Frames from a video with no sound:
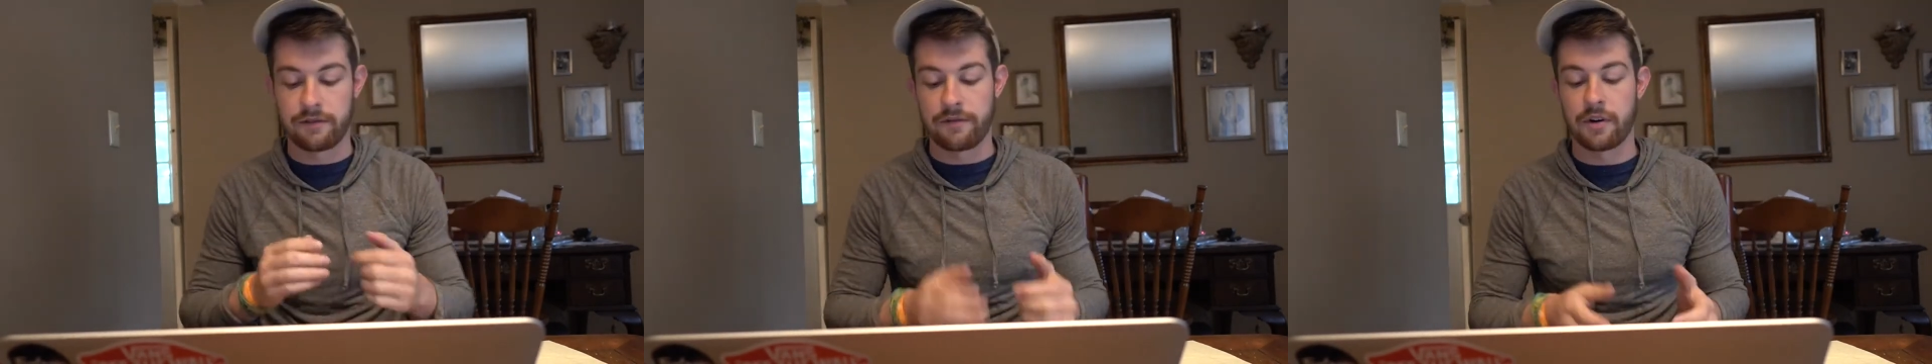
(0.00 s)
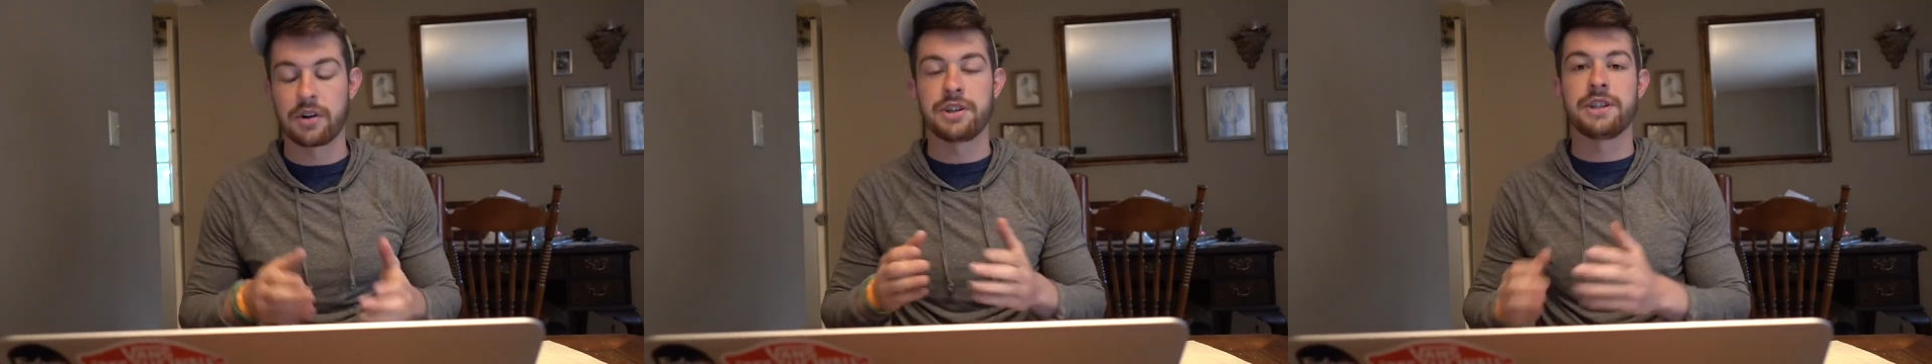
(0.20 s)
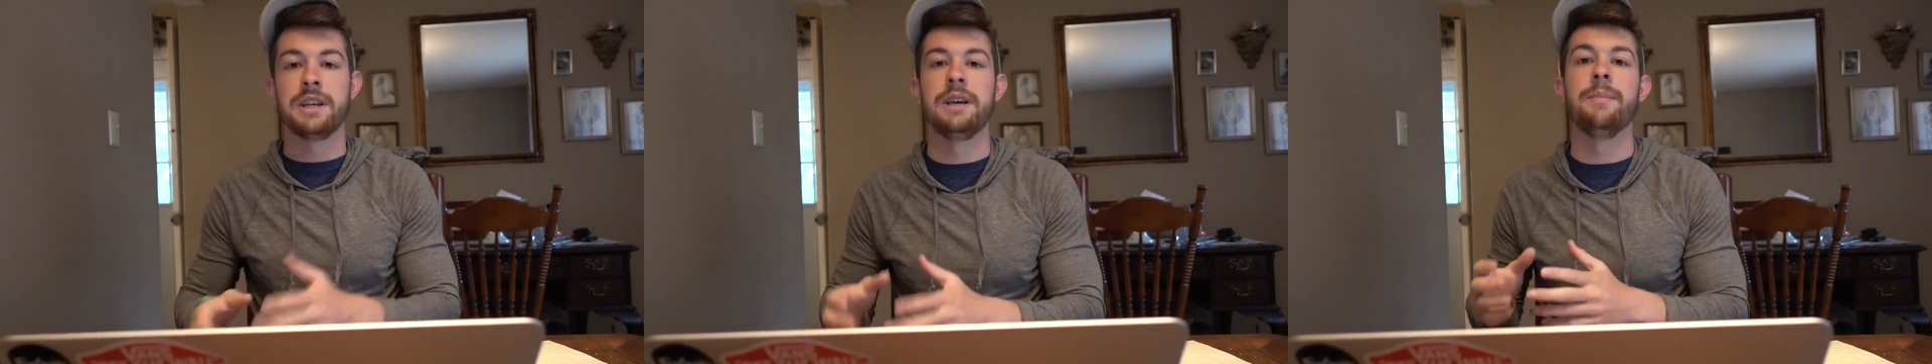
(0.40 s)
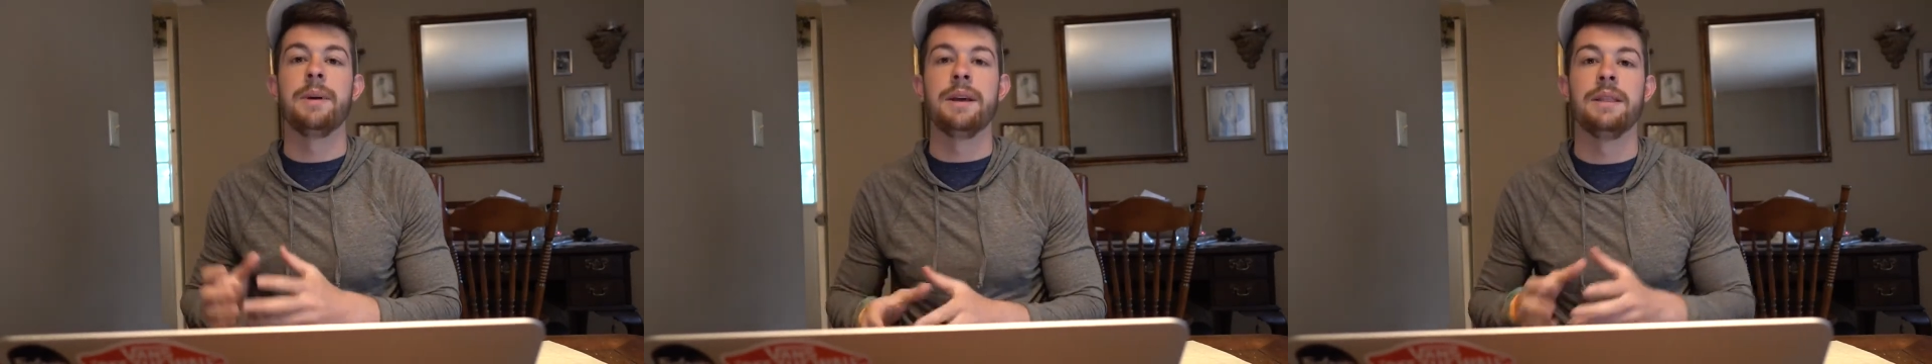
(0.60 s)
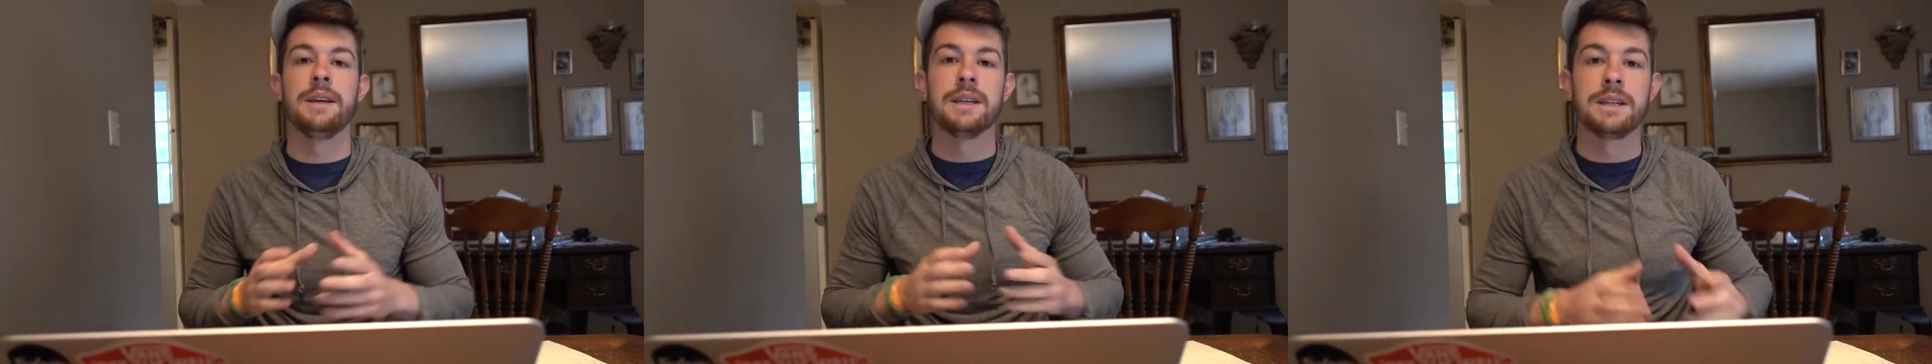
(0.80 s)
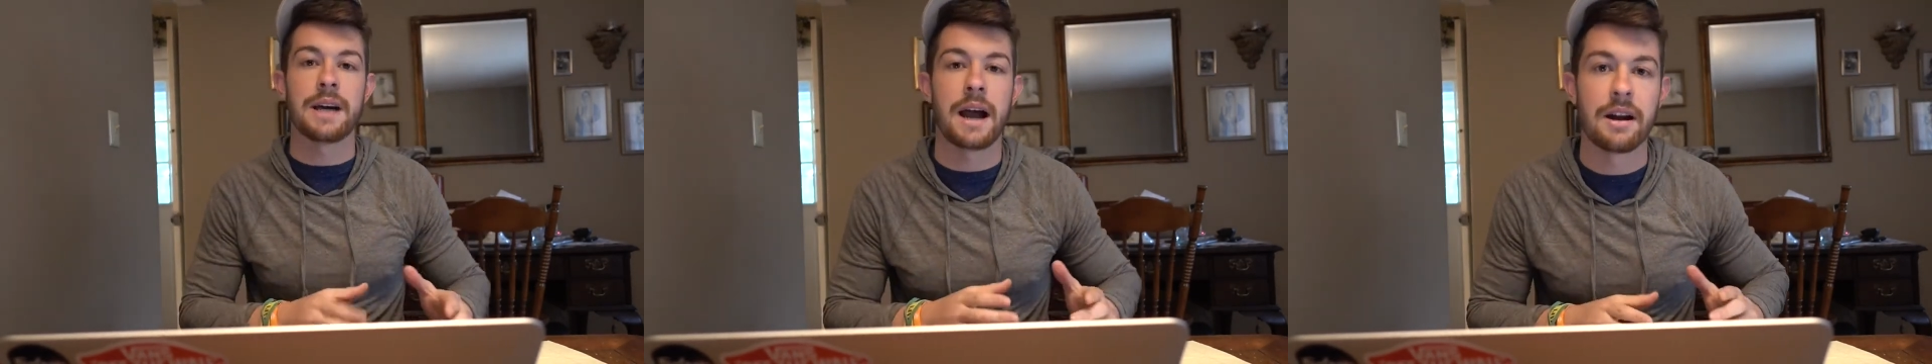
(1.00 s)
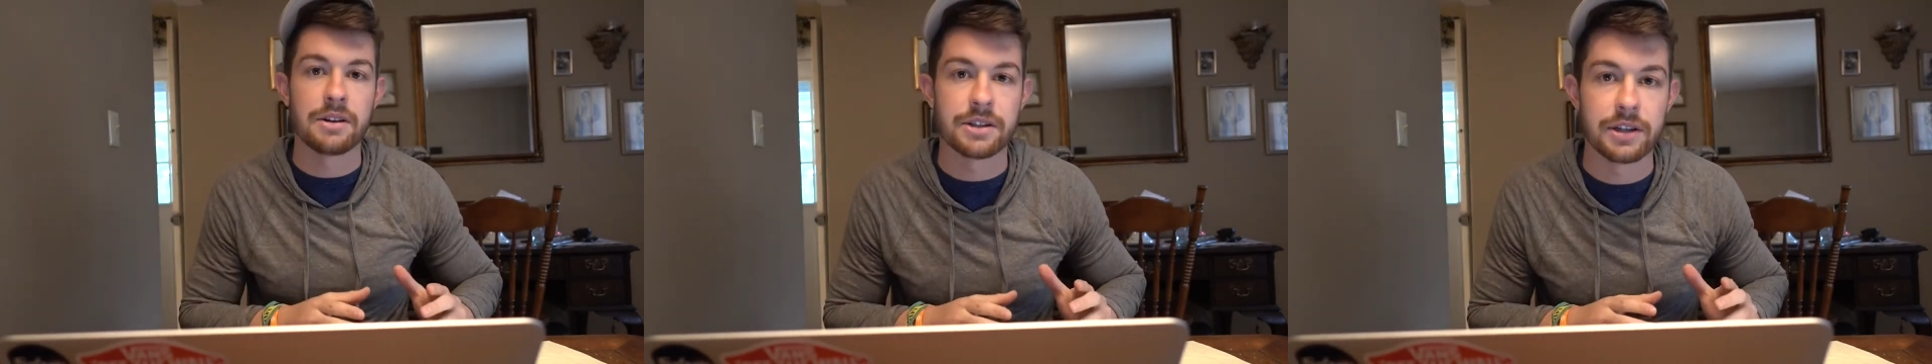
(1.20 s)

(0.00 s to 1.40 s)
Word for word: the first team in the entire